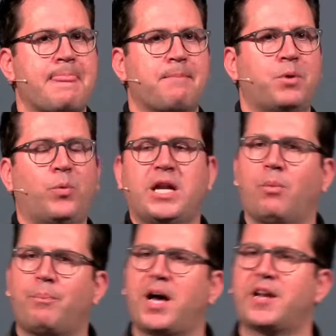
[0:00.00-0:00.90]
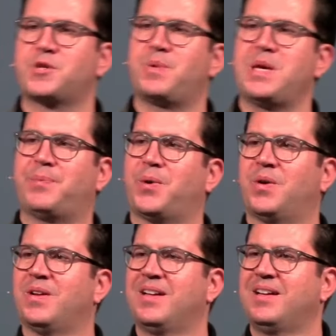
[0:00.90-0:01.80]
But we don't punish people.
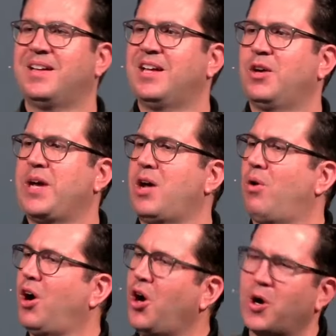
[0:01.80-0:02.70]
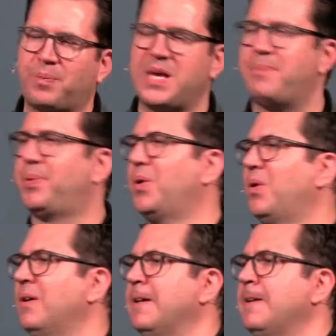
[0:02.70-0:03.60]
We don't hurt people,
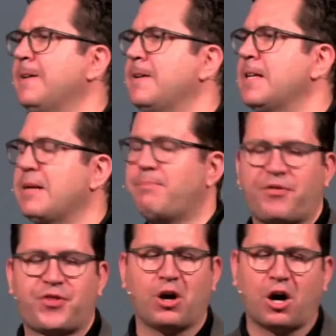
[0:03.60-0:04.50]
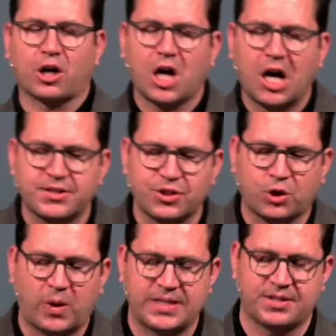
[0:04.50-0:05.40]
but there are
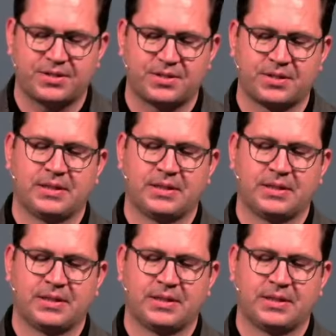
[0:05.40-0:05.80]
consequences.